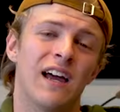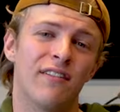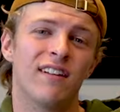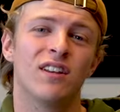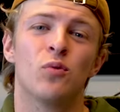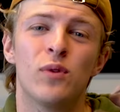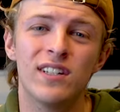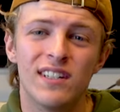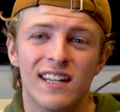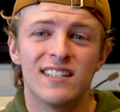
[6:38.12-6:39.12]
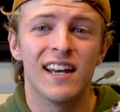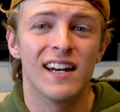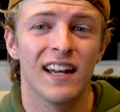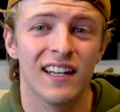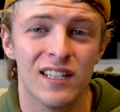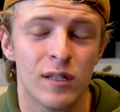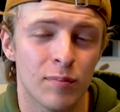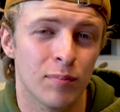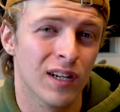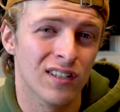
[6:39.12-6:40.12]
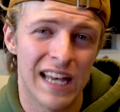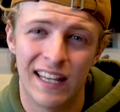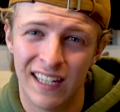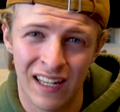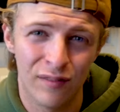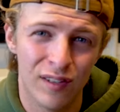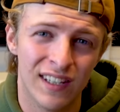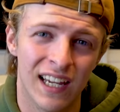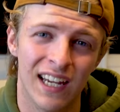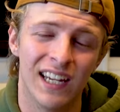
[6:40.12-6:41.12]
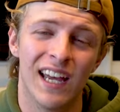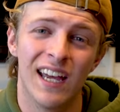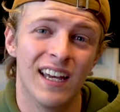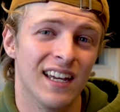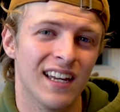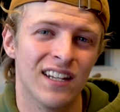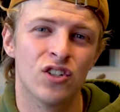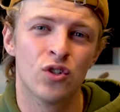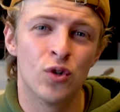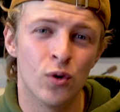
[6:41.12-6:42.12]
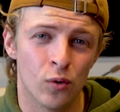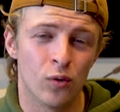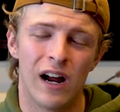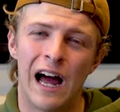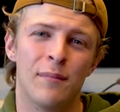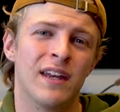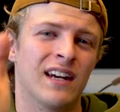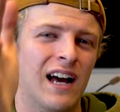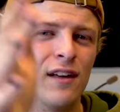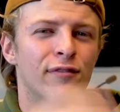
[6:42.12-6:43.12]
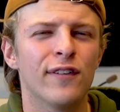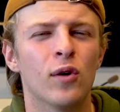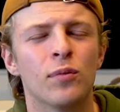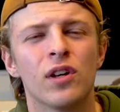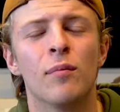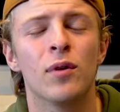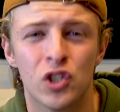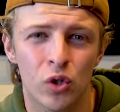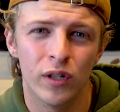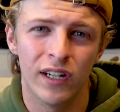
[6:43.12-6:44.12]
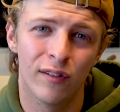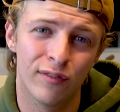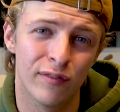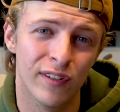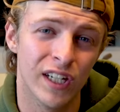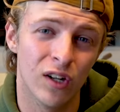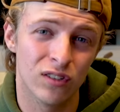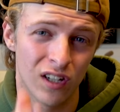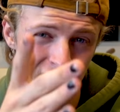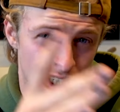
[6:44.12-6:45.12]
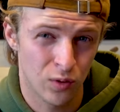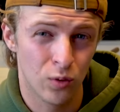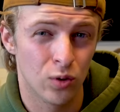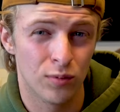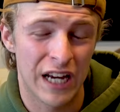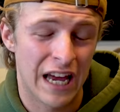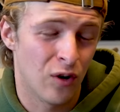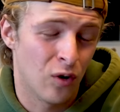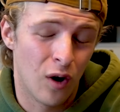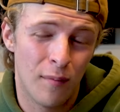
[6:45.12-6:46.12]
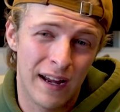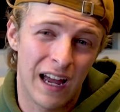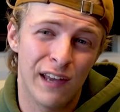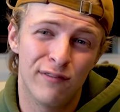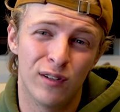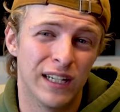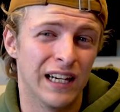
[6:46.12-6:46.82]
I think the reason they say that is because at the end of the day, it's true. I mean, I filmed a majority of the videos on this YouTube channel on my iPhone